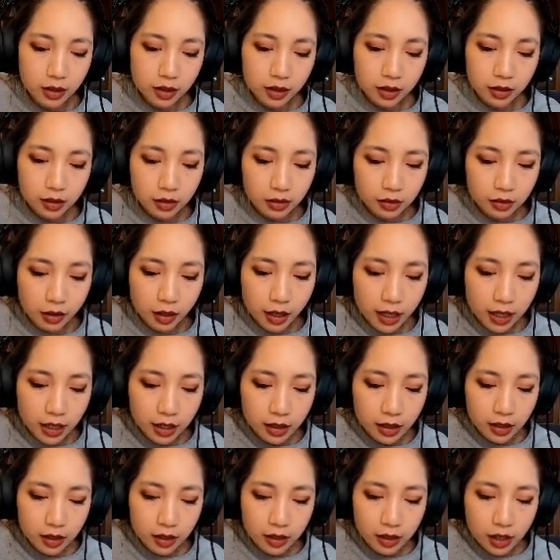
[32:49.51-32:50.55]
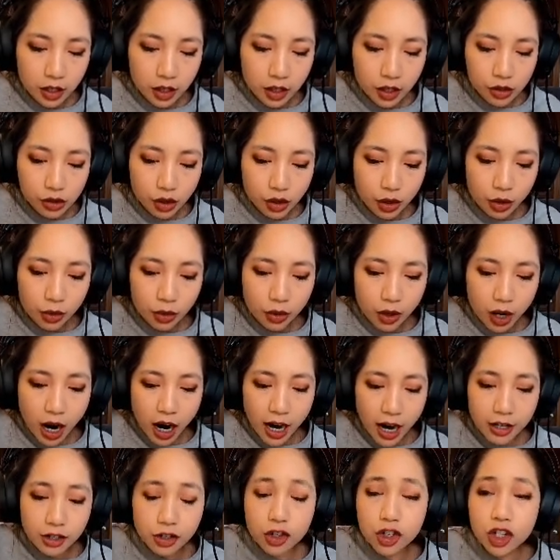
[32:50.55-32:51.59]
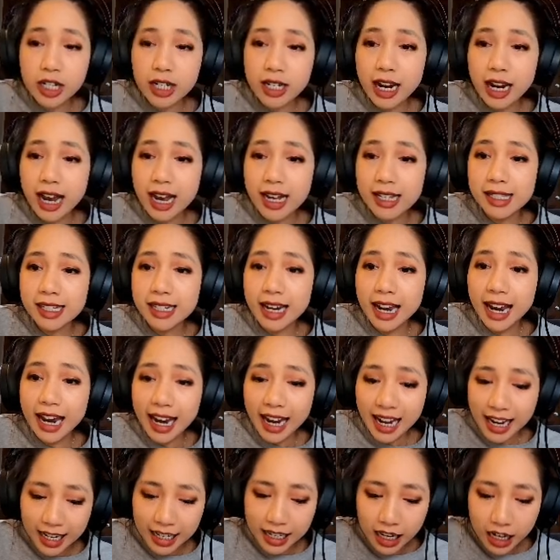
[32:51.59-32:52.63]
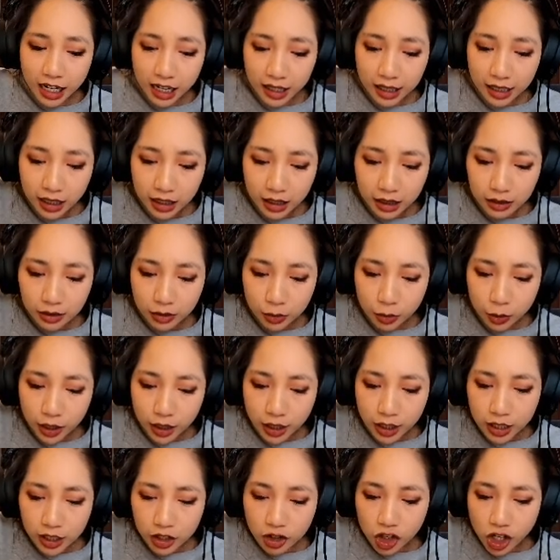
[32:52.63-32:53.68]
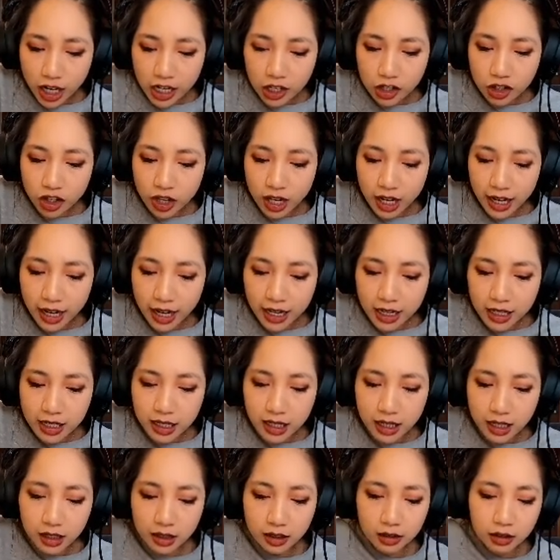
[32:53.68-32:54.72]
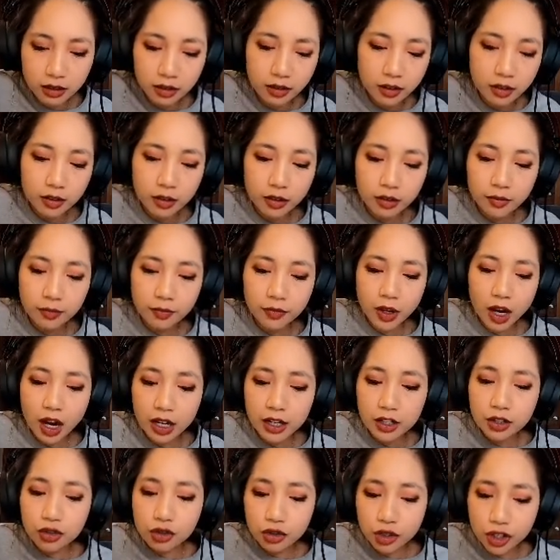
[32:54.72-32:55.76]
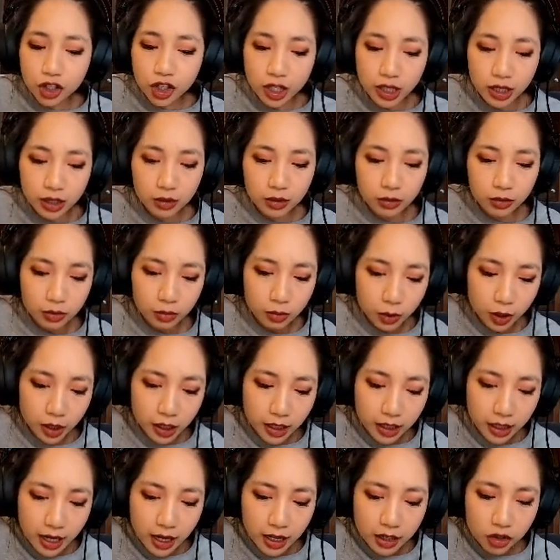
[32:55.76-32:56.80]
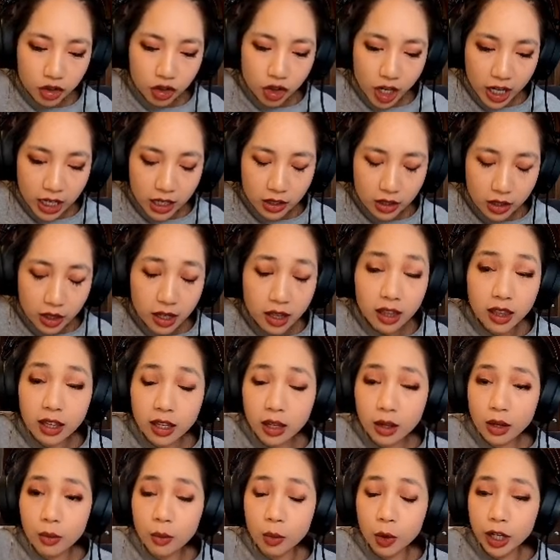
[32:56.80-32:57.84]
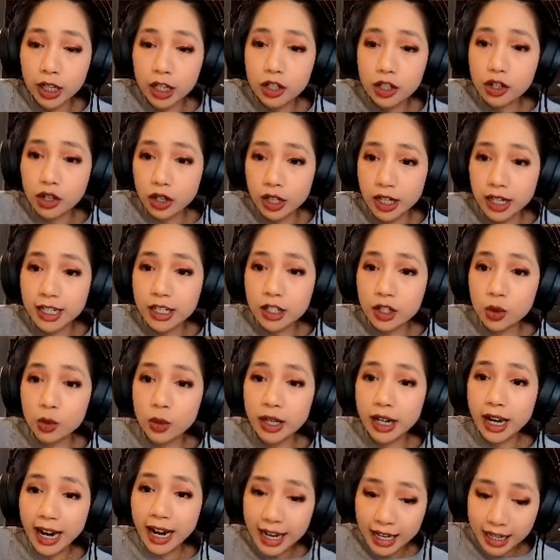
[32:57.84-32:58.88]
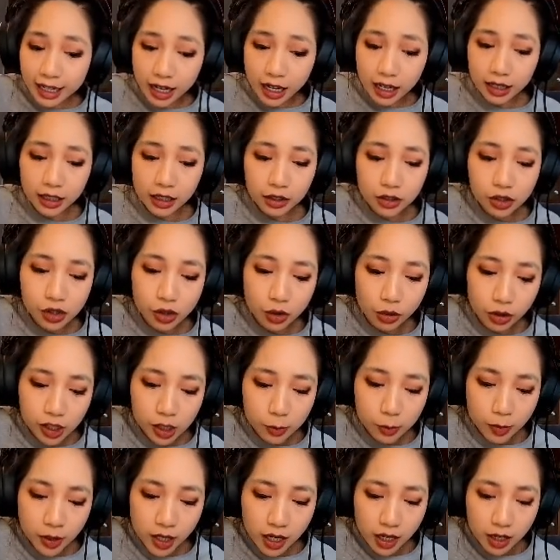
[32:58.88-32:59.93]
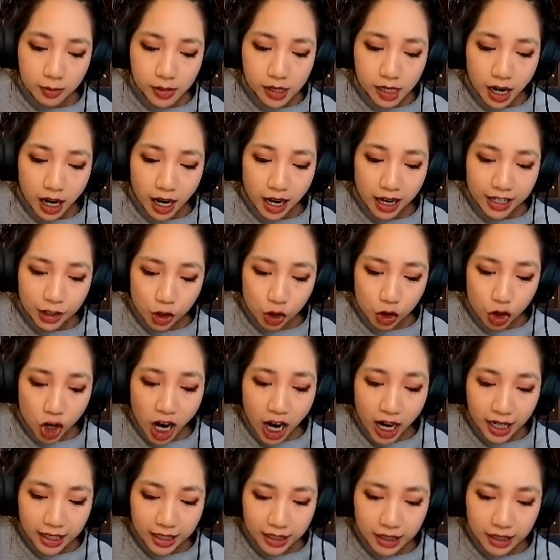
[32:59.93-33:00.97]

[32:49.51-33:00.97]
All right. So hydrogen as an anion, we're going to change that ending. Hydrogen, we're going to turn it into an anion, so this becomes hydride.